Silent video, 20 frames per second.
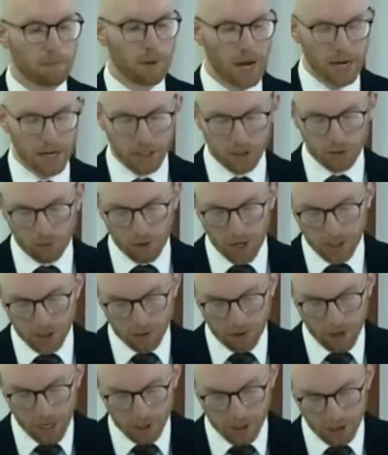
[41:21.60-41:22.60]
By his
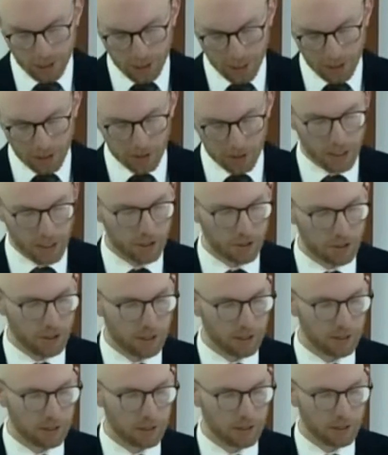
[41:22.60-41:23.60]
resurrection and
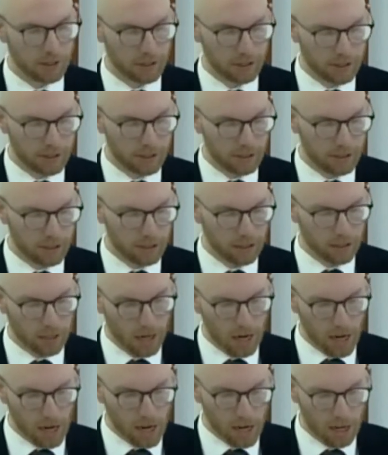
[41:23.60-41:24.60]
ascension,
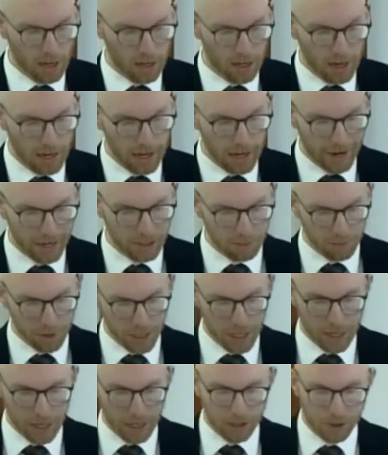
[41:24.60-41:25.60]
God has
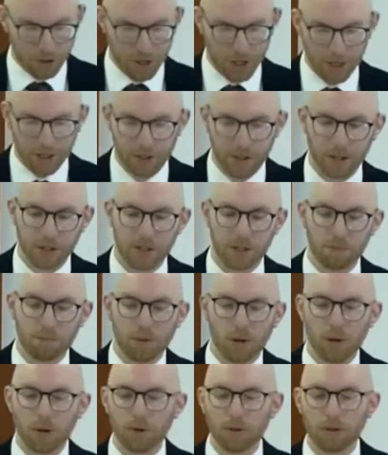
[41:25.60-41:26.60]
made Jesus
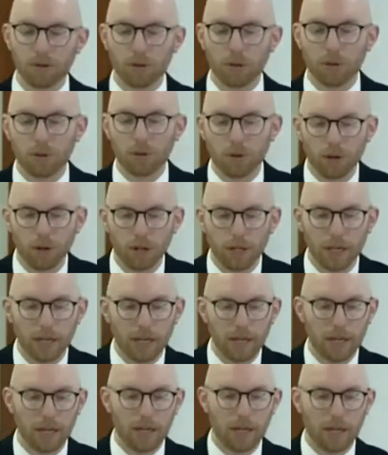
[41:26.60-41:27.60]
both Lord
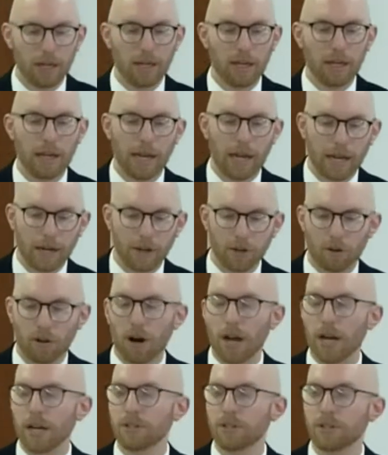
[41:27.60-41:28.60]
and
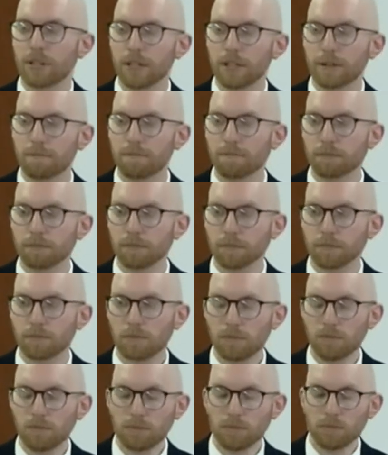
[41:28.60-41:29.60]
Christ
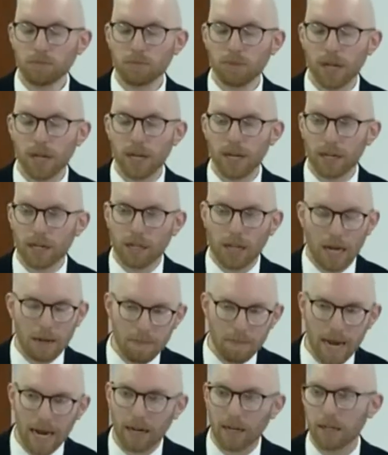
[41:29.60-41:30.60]
in a
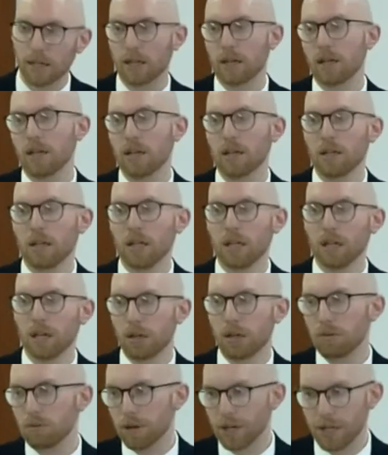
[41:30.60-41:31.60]
climactic,
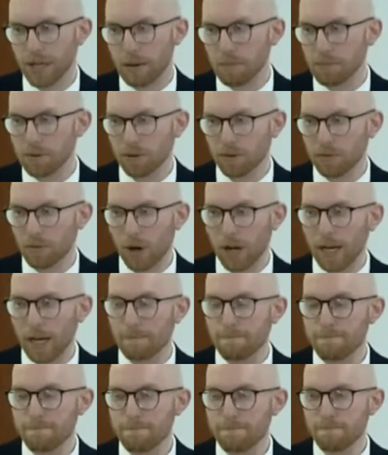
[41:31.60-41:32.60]
redemptive
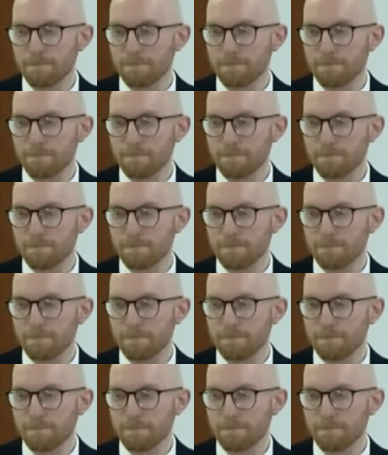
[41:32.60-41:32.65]
way.